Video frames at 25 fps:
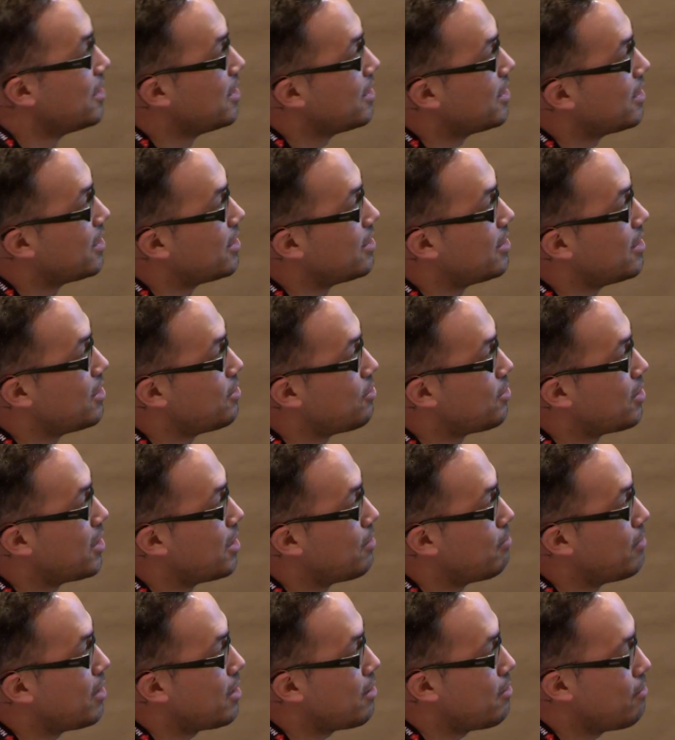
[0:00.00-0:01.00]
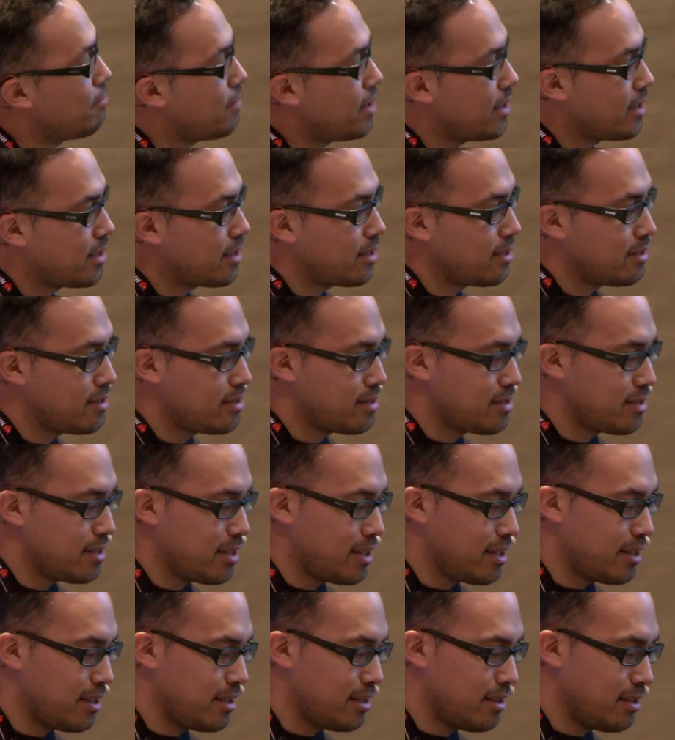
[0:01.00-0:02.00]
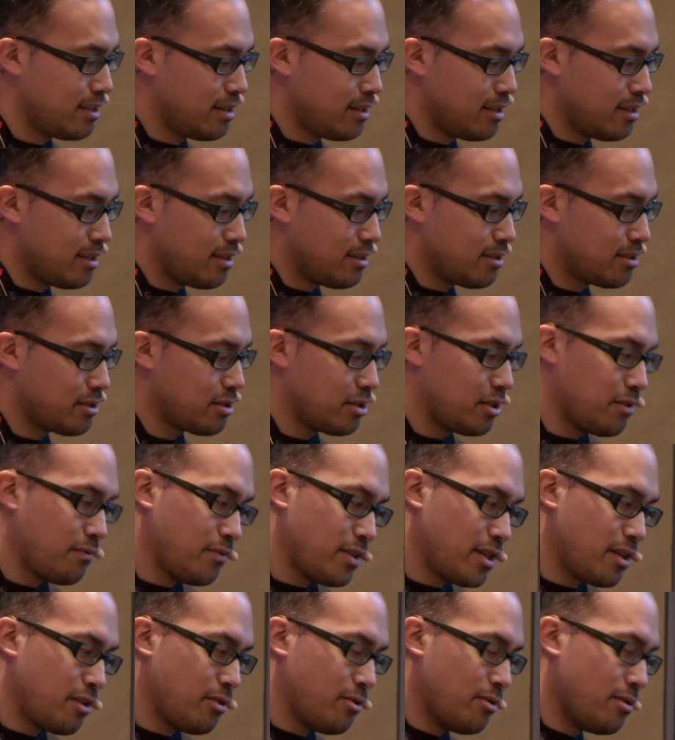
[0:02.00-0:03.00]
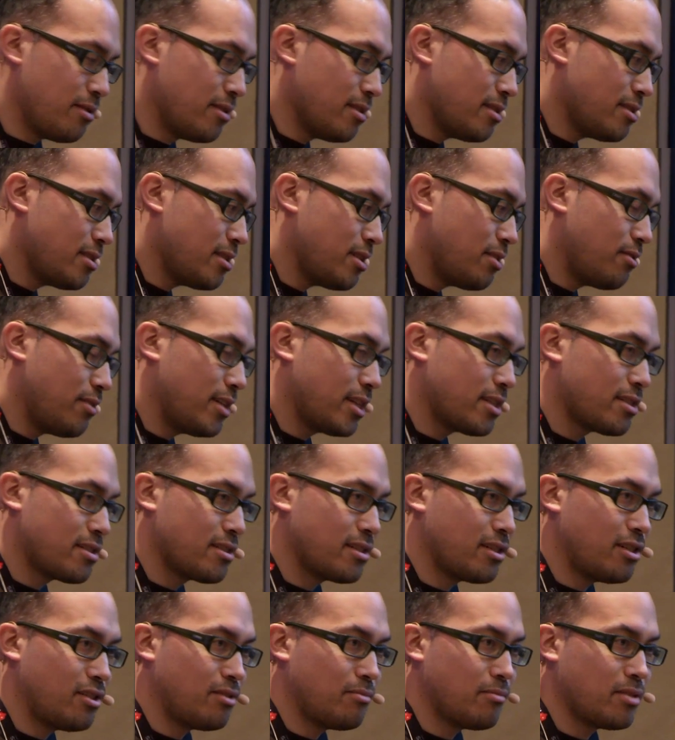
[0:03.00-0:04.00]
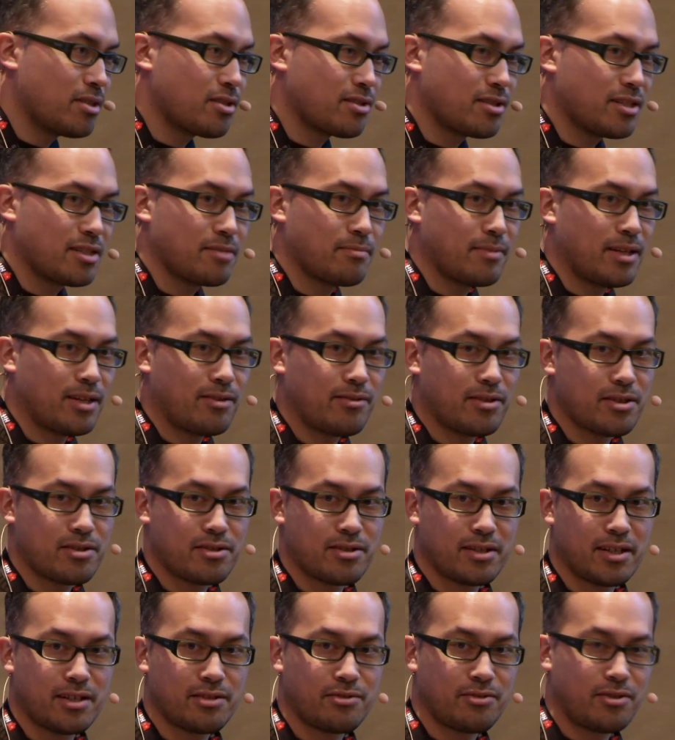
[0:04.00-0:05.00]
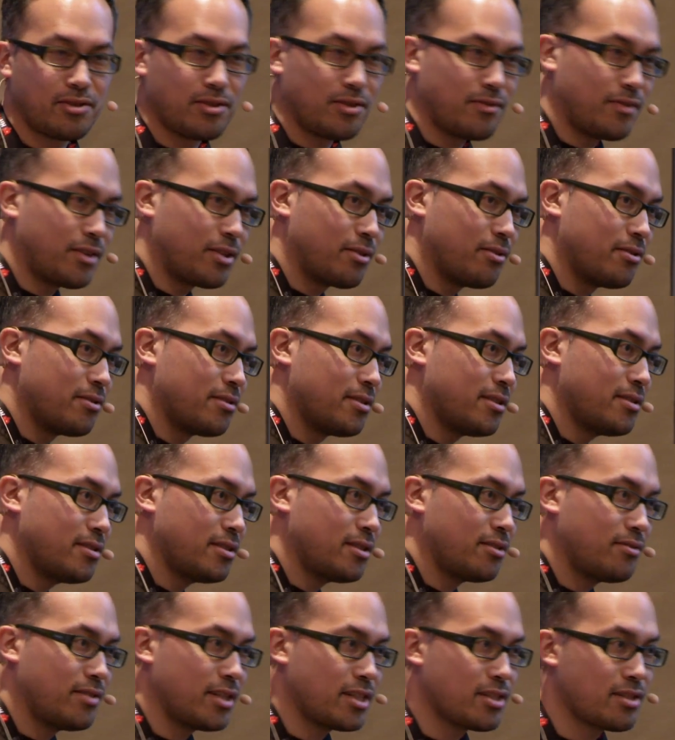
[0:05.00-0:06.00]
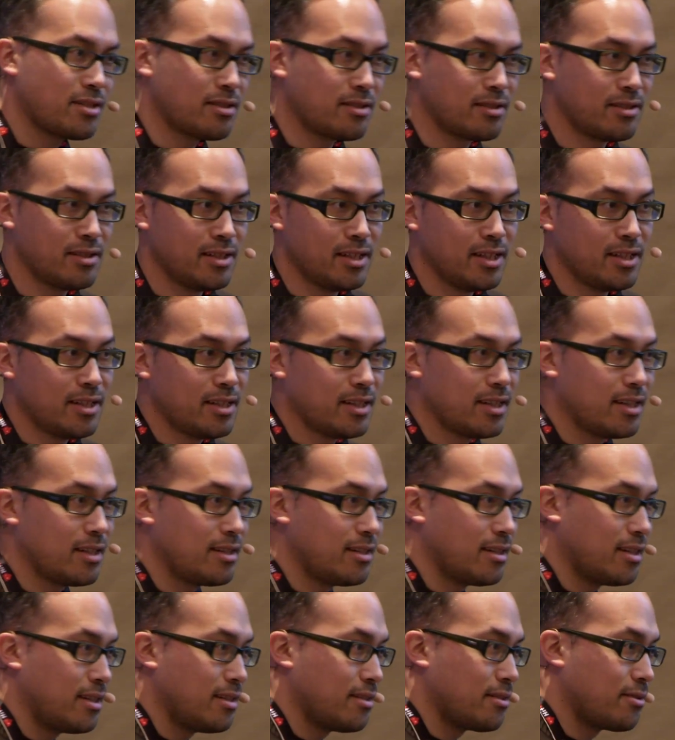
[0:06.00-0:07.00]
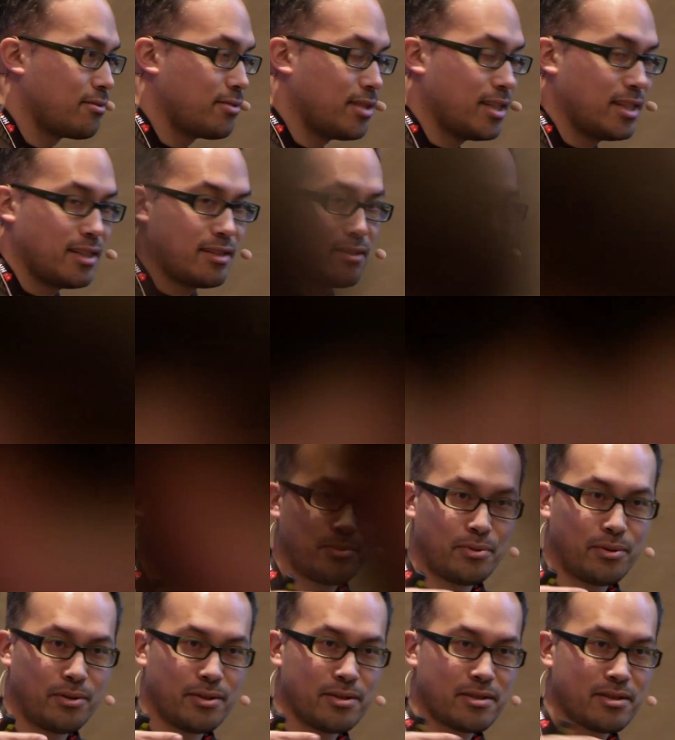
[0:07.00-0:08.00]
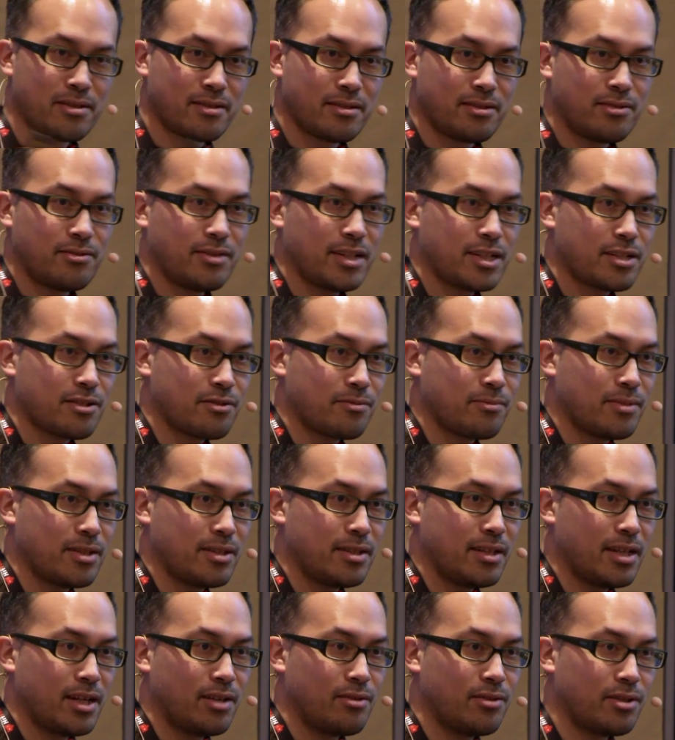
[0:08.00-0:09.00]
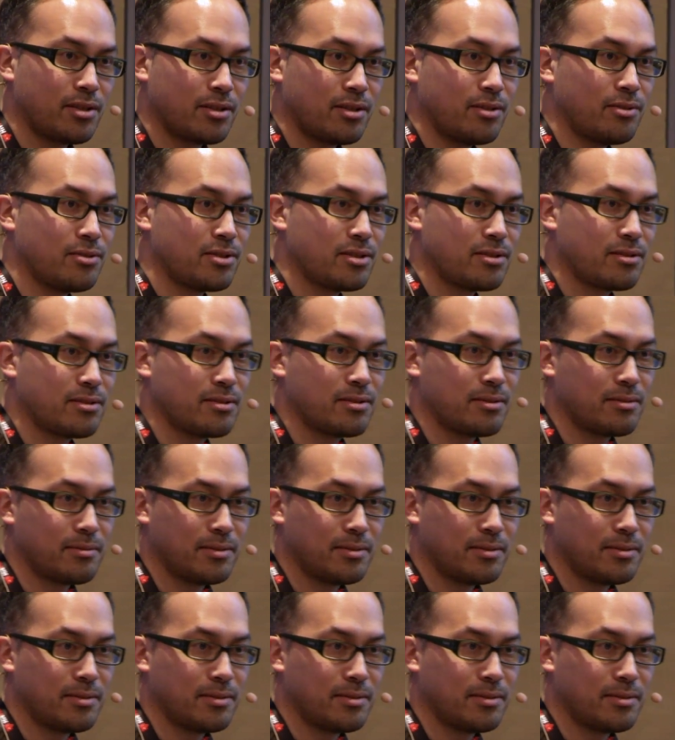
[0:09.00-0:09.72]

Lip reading: and then you can mathematically say, so if I go in this direction, how much does my error change? Or if I go in this direction, and then the gradient sort of points in the direction where the error goes